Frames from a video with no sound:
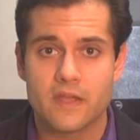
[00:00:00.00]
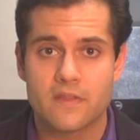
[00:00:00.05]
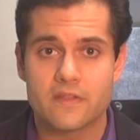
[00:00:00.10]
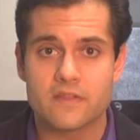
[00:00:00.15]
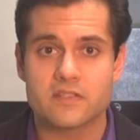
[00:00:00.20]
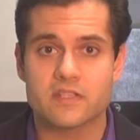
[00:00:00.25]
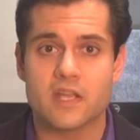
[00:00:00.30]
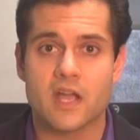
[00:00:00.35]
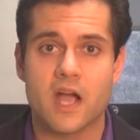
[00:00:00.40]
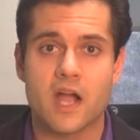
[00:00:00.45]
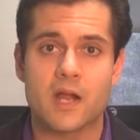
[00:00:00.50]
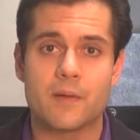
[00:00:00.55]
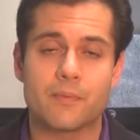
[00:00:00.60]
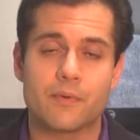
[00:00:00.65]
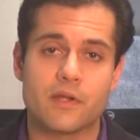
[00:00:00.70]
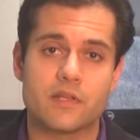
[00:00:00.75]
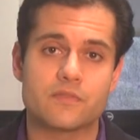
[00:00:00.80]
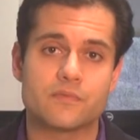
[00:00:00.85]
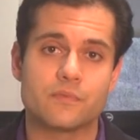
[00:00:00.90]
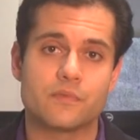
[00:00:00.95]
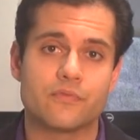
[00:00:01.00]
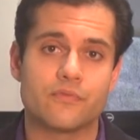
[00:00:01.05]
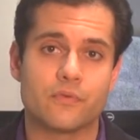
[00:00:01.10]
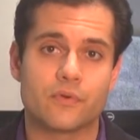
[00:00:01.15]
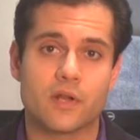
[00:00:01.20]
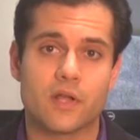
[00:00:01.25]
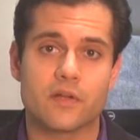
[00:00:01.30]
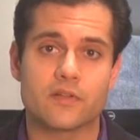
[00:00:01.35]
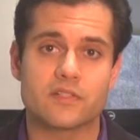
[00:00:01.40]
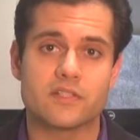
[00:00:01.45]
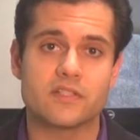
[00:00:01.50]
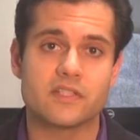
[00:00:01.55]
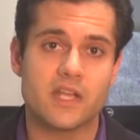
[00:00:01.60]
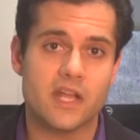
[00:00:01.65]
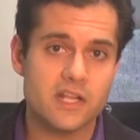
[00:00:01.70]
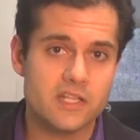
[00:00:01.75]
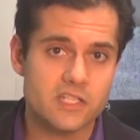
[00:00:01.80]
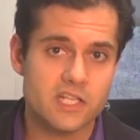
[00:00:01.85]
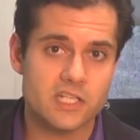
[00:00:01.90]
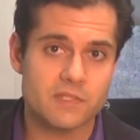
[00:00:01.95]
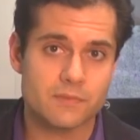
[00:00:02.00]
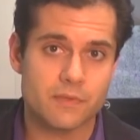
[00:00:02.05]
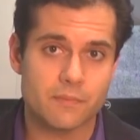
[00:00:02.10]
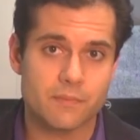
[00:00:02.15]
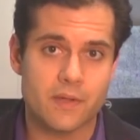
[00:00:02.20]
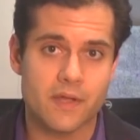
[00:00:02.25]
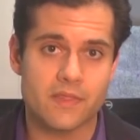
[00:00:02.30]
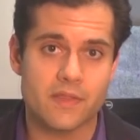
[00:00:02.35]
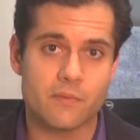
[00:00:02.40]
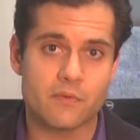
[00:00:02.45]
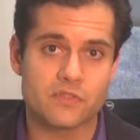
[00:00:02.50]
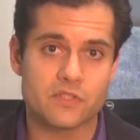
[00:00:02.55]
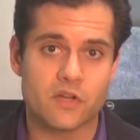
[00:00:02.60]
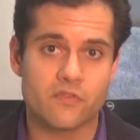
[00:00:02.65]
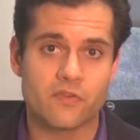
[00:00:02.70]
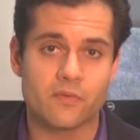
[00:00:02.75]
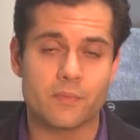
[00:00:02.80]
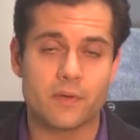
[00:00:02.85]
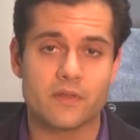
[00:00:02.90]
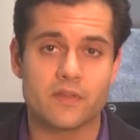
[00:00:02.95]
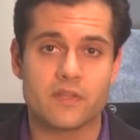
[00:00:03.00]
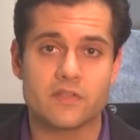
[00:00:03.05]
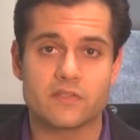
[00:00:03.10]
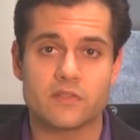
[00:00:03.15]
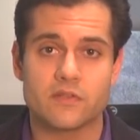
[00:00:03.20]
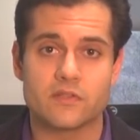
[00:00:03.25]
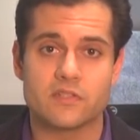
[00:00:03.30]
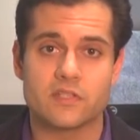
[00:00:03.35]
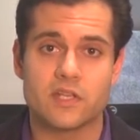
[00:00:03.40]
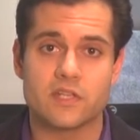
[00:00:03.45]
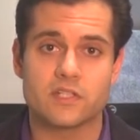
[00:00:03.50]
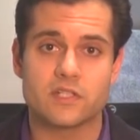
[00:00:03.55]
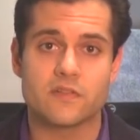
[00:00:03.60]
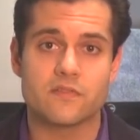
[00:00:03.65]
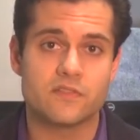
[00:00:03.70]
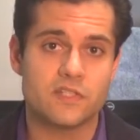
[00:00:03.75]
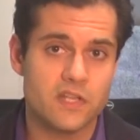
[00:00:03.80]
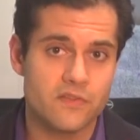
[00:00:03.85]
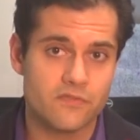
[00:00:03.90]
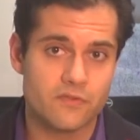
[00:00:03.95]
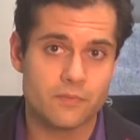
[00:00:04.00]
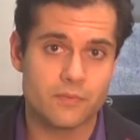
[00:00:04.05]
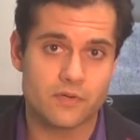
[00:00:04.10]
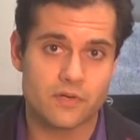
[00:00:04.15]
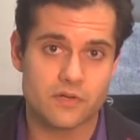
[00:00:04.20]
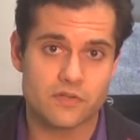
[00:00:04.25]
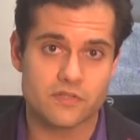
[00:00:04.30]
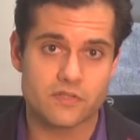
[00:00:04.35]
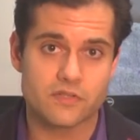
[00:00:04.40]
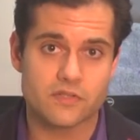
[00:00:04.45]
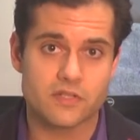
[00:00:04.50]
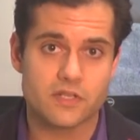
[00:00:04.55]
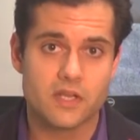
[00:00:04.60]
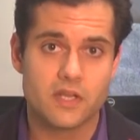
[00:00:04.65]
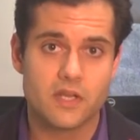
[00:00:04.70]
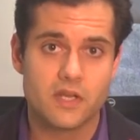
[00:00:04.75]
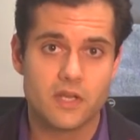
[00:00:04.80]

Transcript: This is a higher price from the $4.10 per pound that was offered by the Association of Seafood Producers.